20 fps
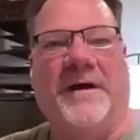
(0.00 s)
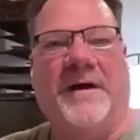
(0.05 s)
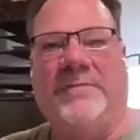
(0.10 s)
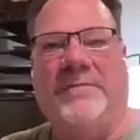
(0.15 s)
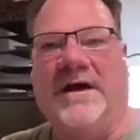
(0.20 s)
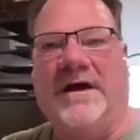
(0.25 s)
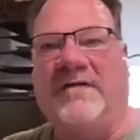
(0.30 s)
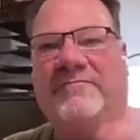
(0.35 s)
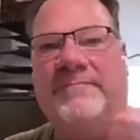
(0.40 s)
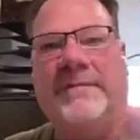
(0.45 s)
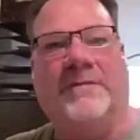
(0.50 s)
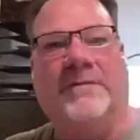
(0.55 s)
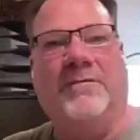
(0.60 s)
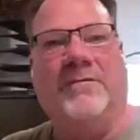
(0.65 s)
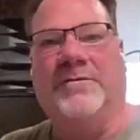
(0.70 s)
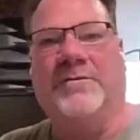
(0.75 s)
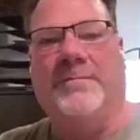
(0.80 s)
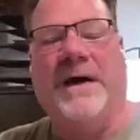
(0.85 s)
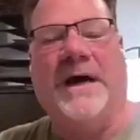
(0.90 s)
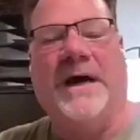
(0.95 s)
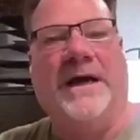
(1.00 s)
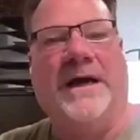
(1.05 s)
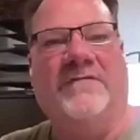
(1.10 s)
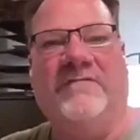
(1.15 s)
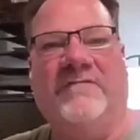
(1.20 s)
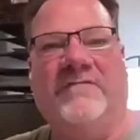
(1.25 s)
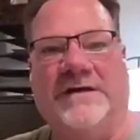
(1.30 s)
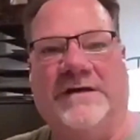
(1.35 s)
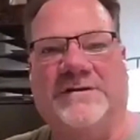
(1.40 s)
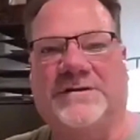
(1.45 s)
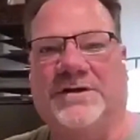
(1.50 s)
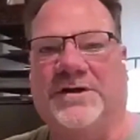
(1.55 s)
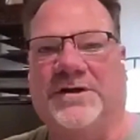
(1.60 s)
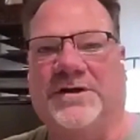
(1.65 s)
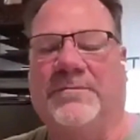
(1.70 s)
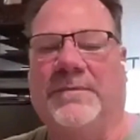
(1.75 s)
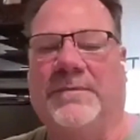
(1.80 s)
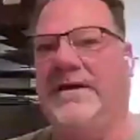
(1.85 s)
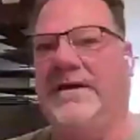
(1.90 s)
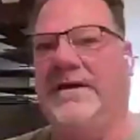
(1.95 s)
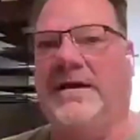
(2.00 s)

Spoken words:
I've met with my investor.